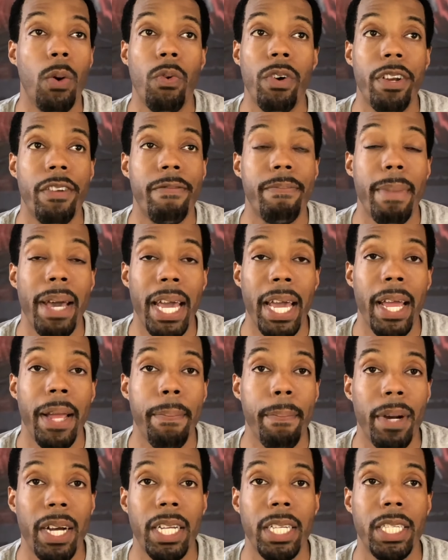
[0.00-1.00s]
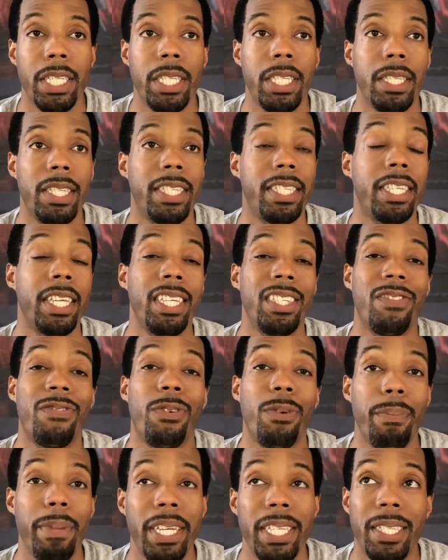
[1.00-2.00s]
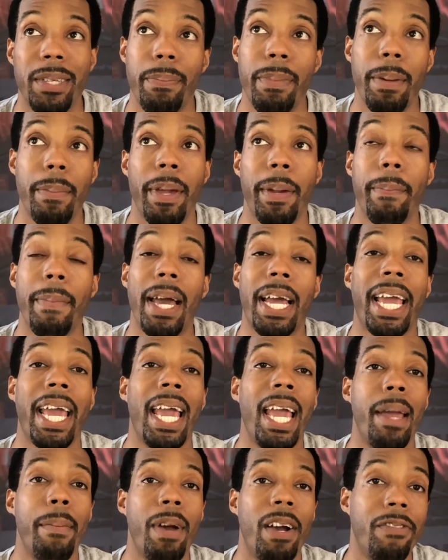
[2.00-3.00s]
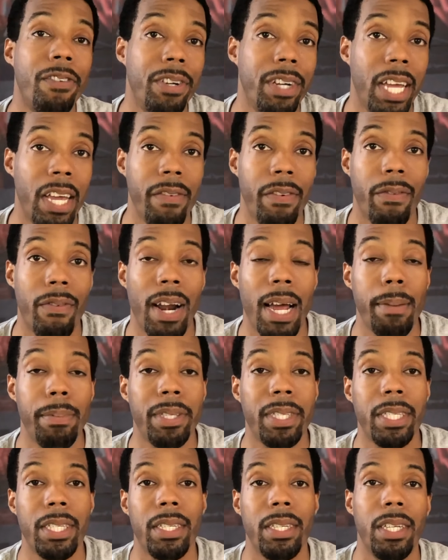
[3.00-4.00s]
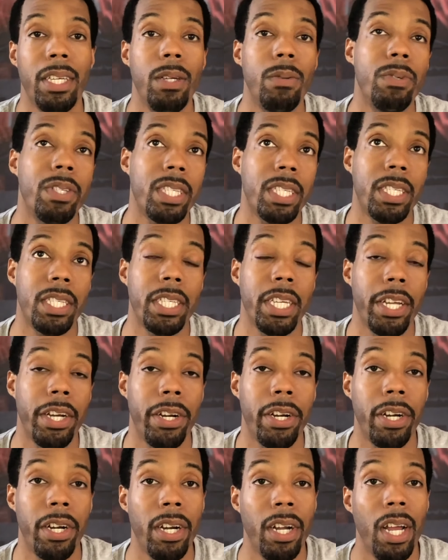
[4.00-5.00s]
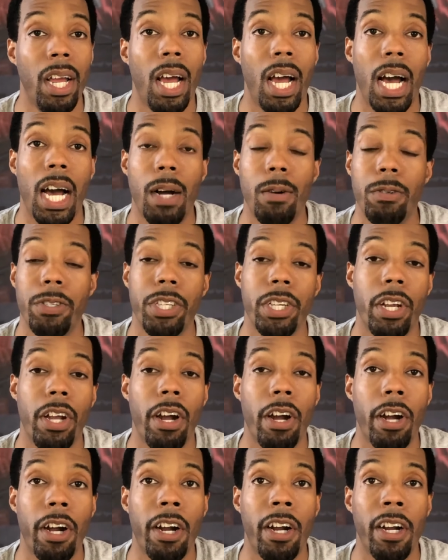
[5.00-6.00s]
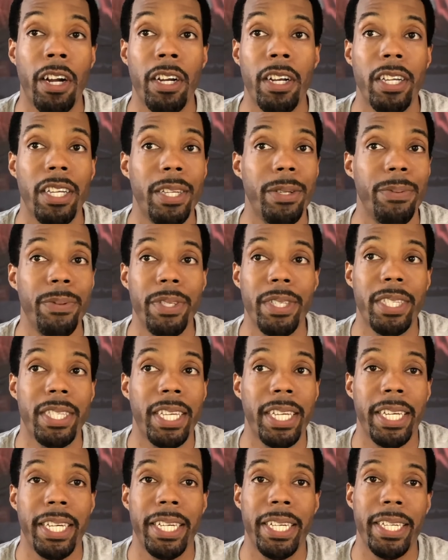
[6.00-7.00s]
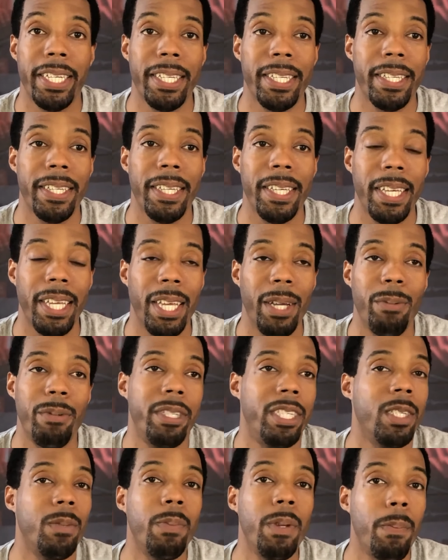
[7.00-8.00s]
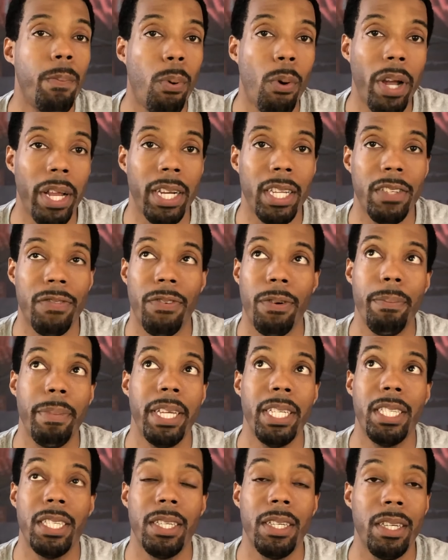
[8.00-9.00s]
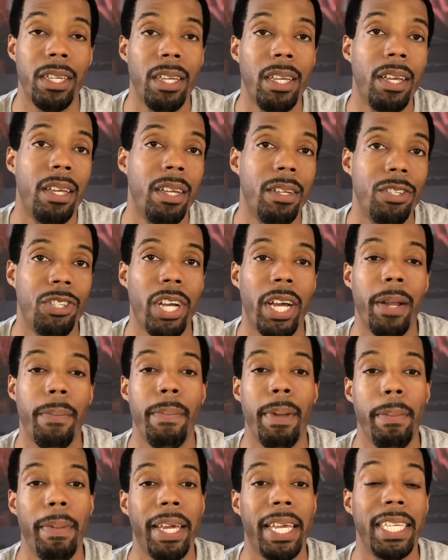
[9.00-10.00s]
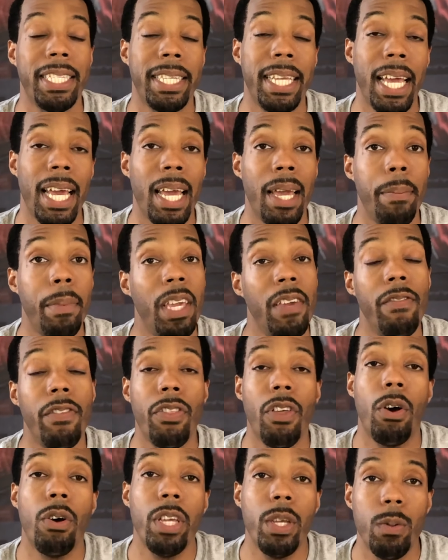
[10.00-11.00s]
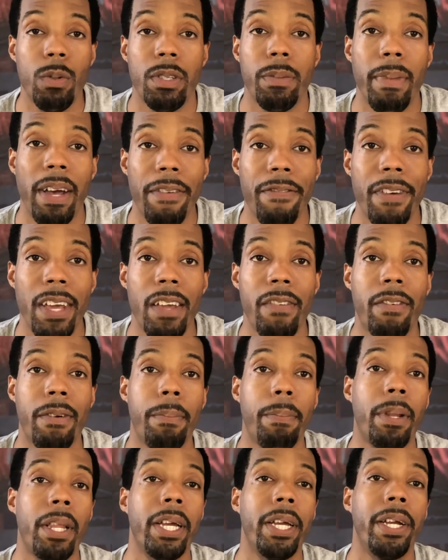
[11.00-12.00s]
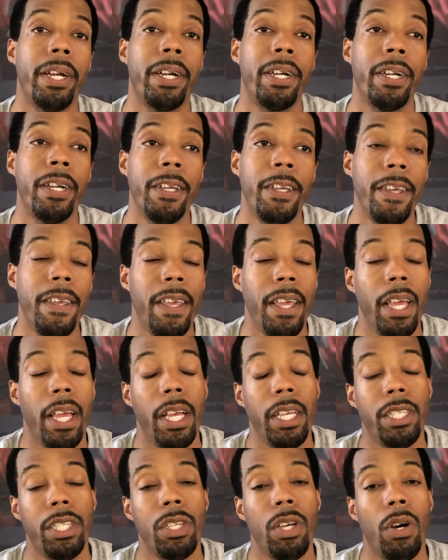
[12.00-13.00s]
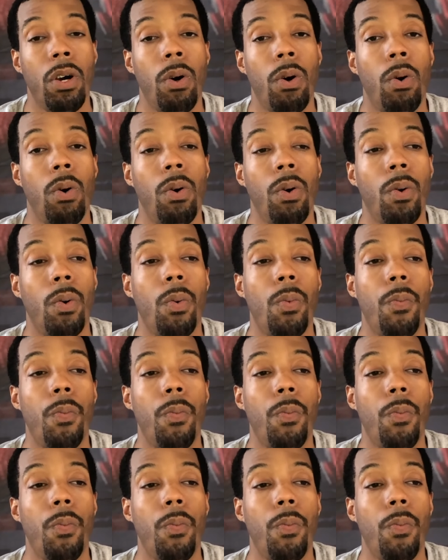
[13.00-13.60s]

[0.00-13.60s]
have made much sense for me to mimic my game after David Robinson. He was a center, I was a guard. It would just be pointless for me to try to mimic his game, even though he was my favorite player. And so